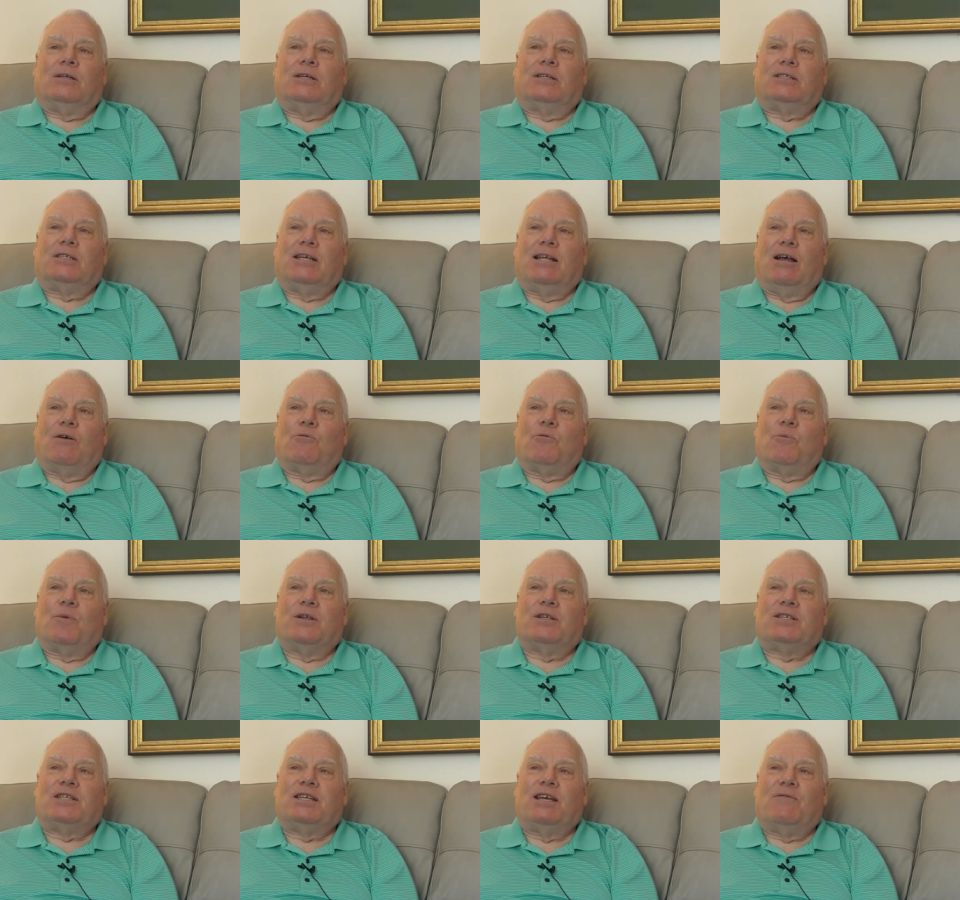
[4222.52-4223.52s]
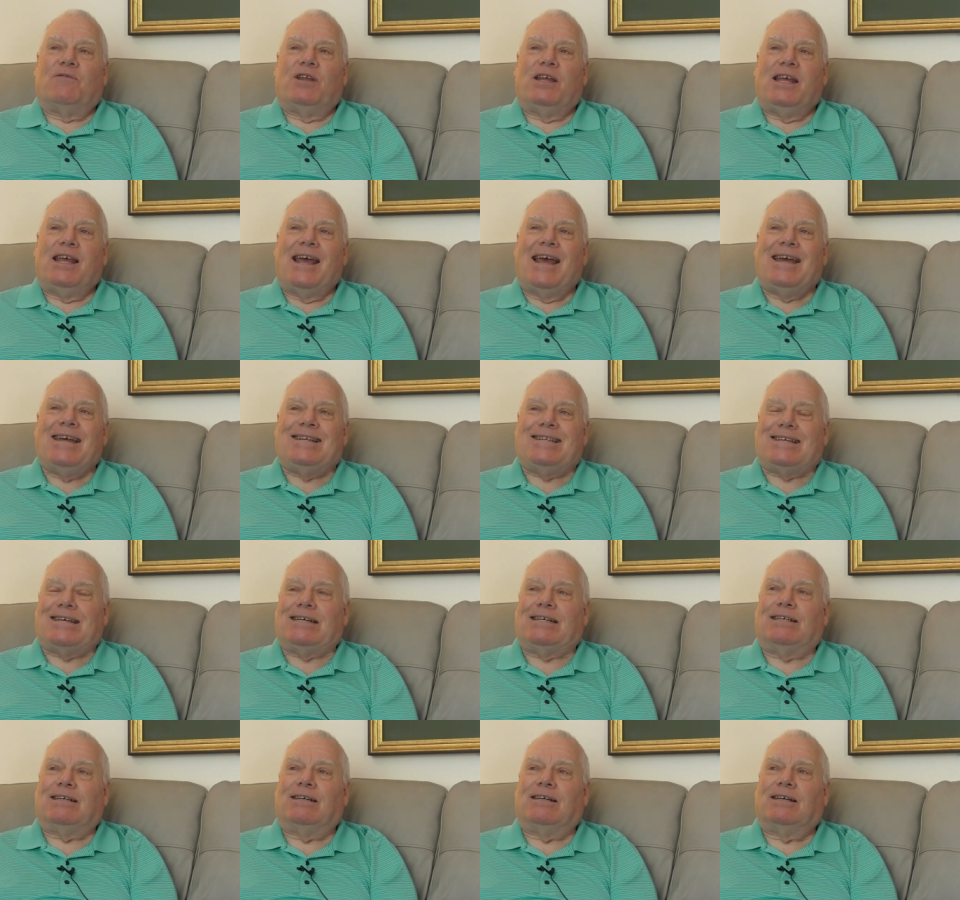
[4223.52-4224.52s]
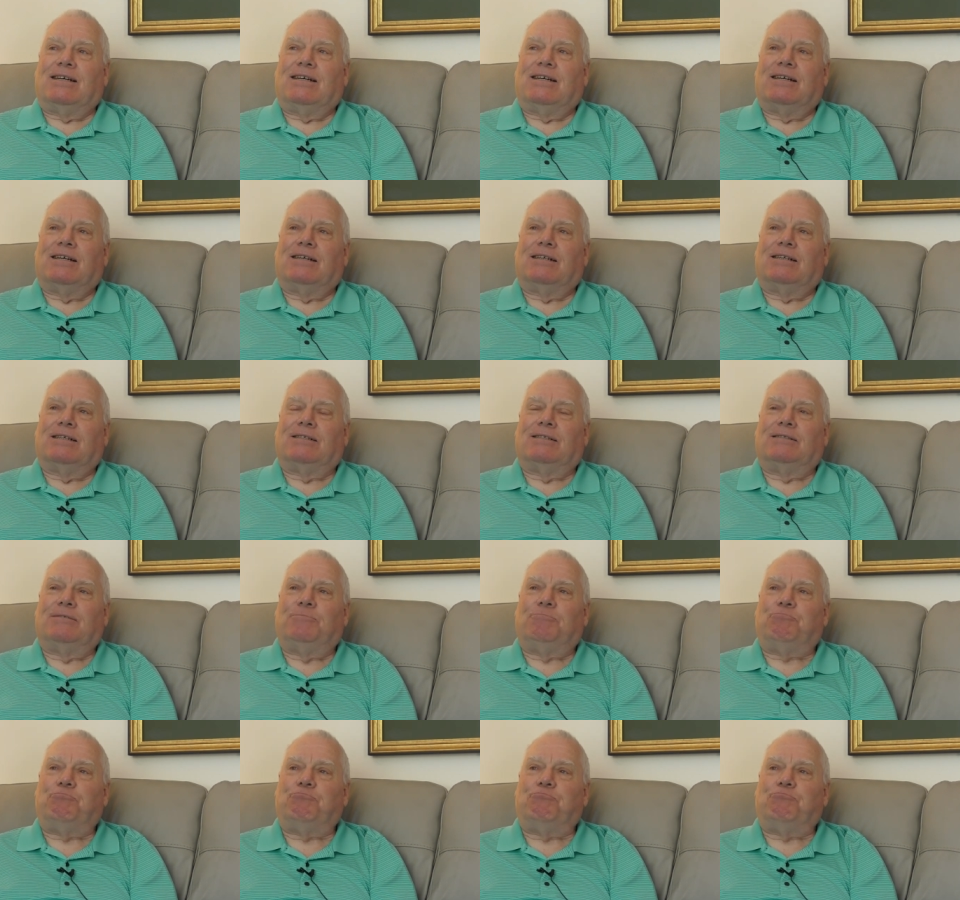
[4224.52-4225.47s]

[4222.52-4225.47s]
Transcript: let's see, that would have been 78. Uh,